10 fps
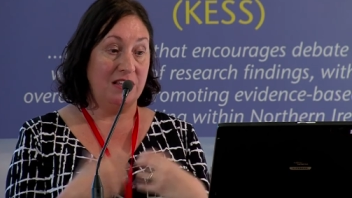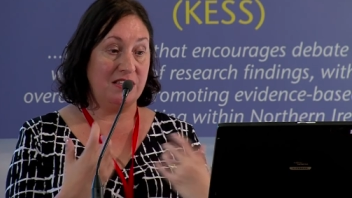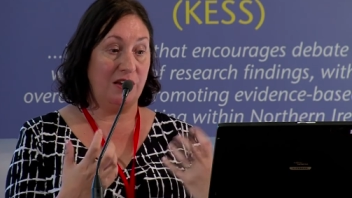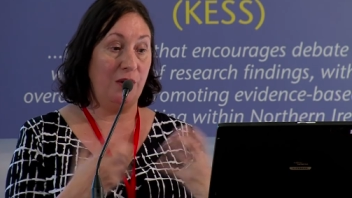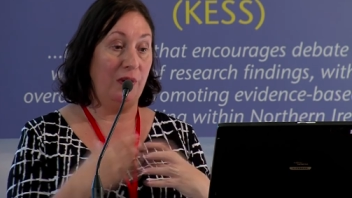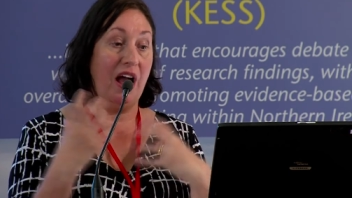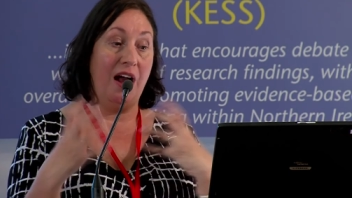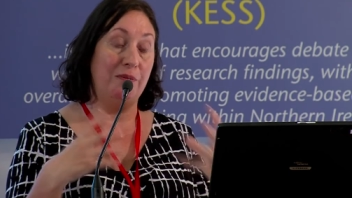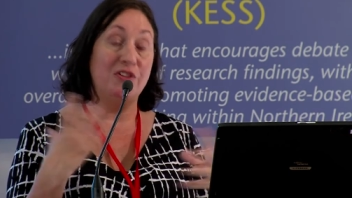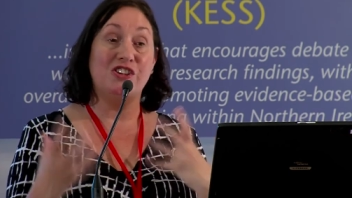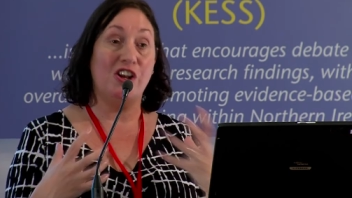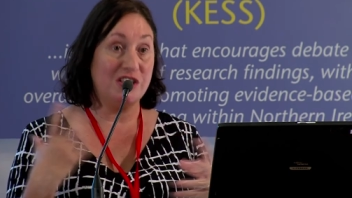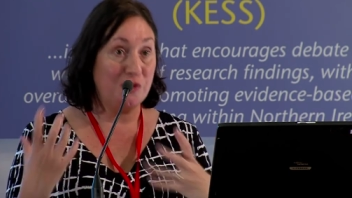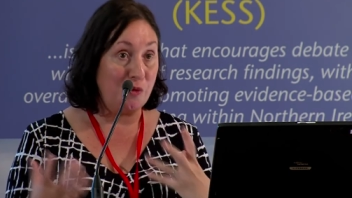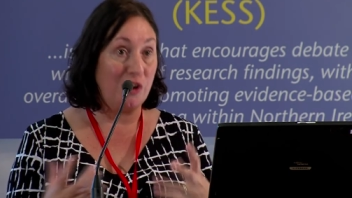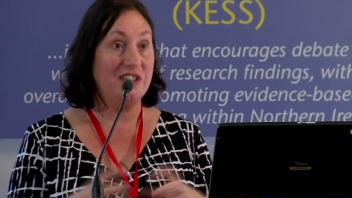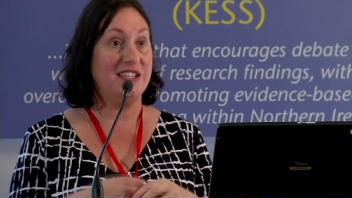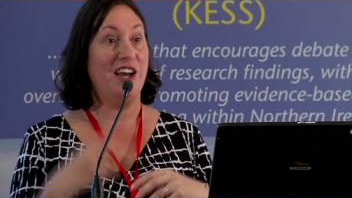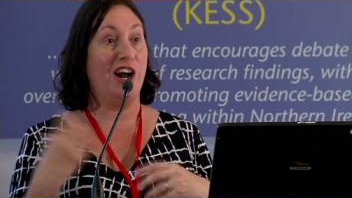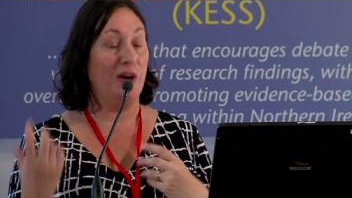So um, there's lots of words
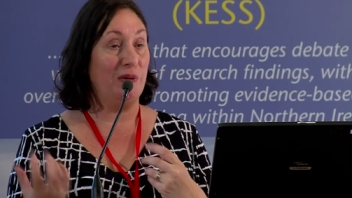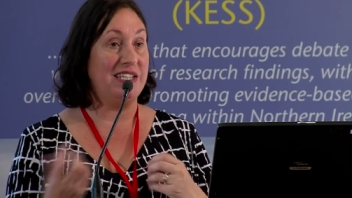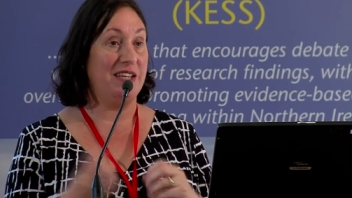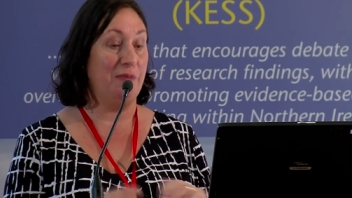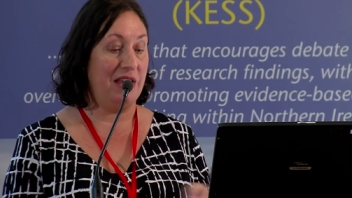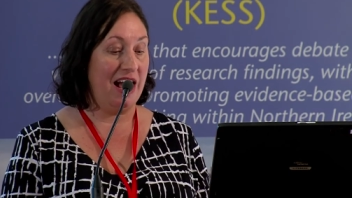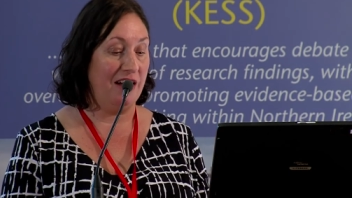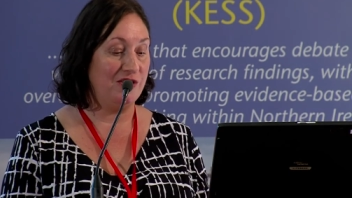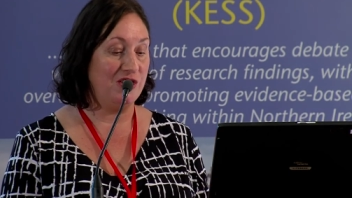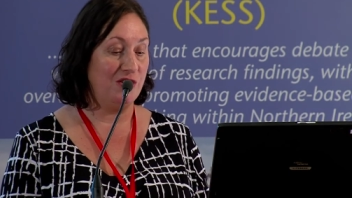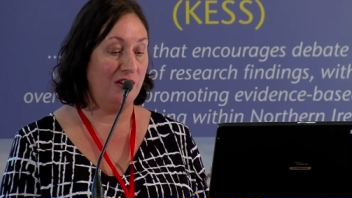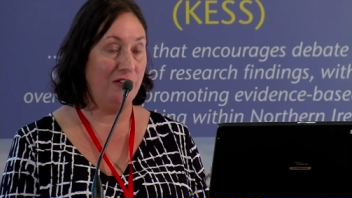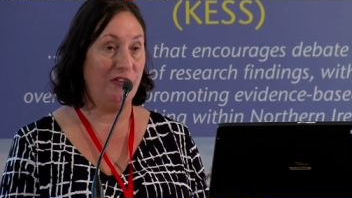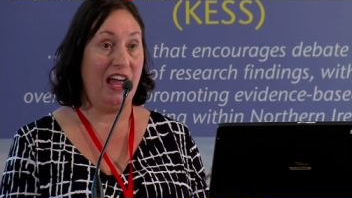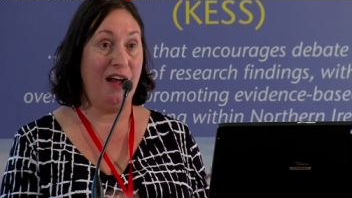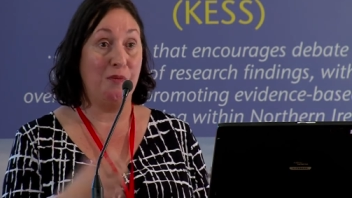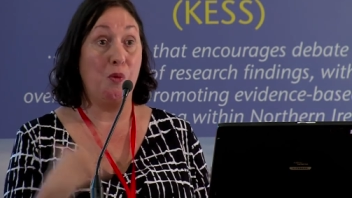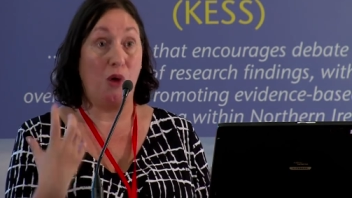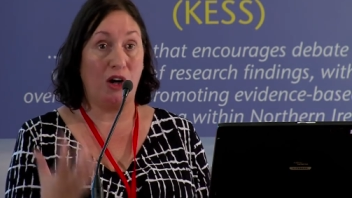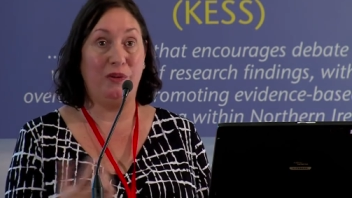there. We simply have to sort of
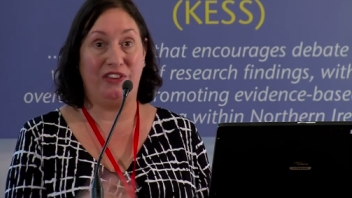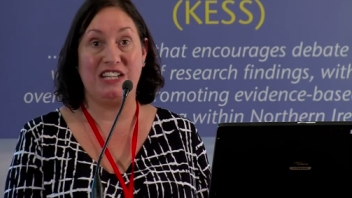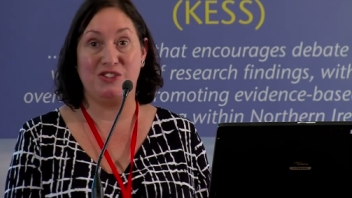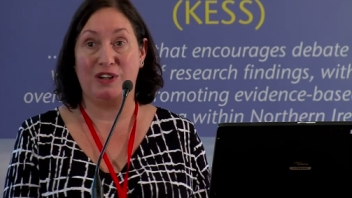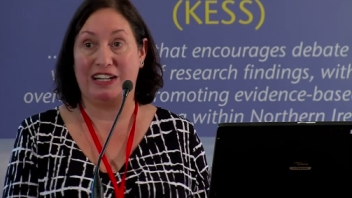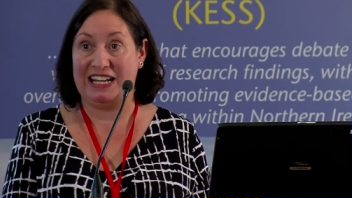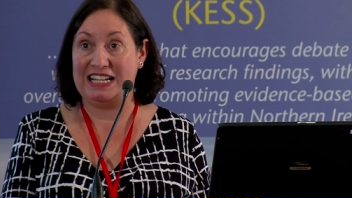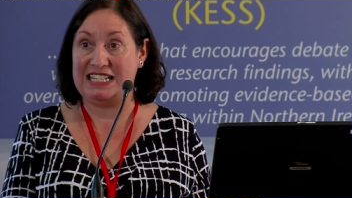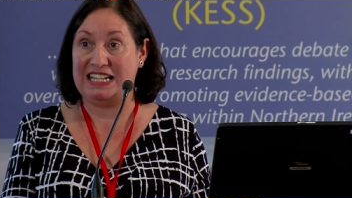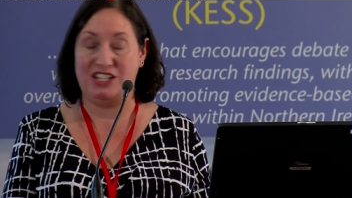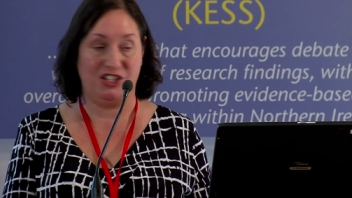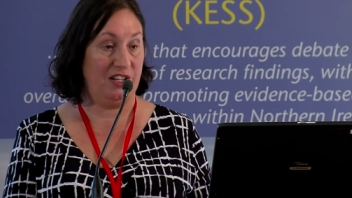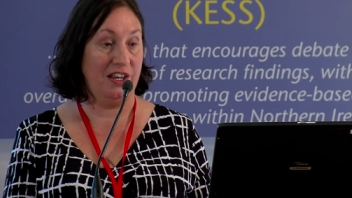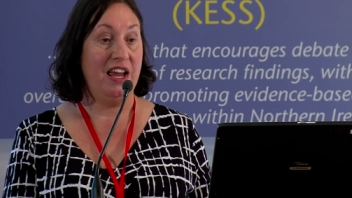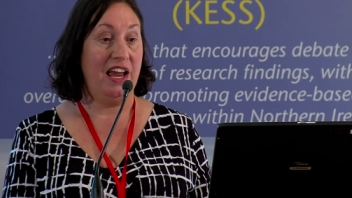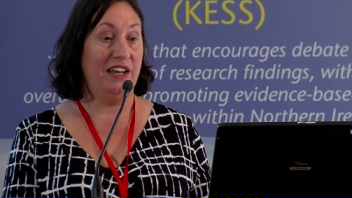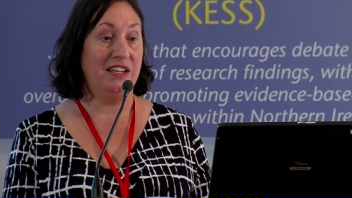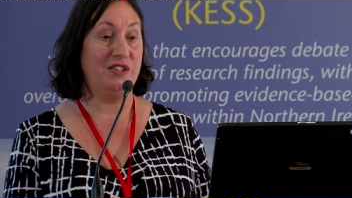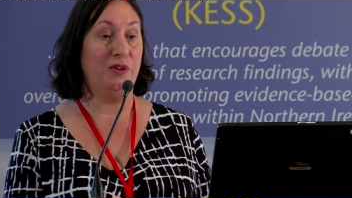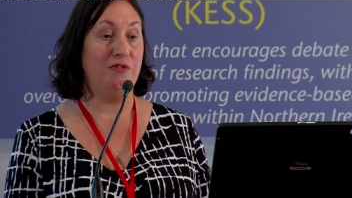um, work with each organisation in
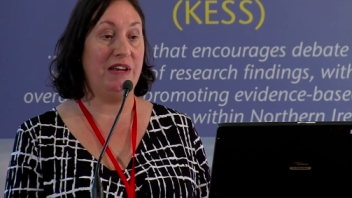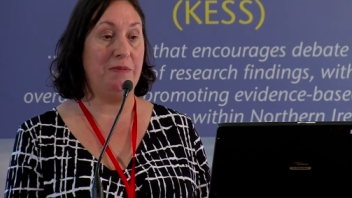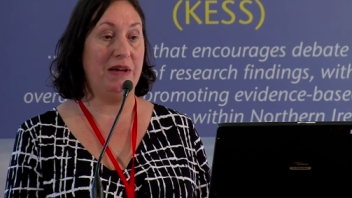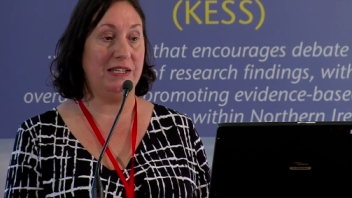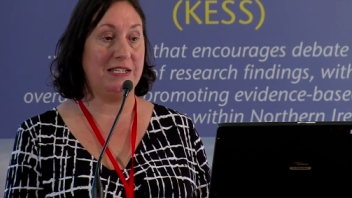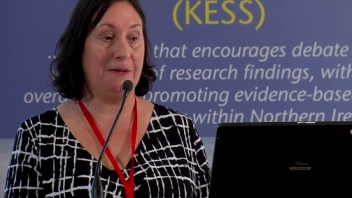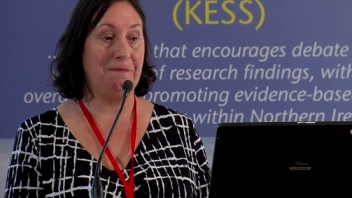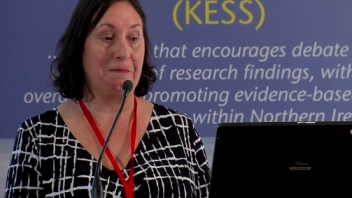its own remit.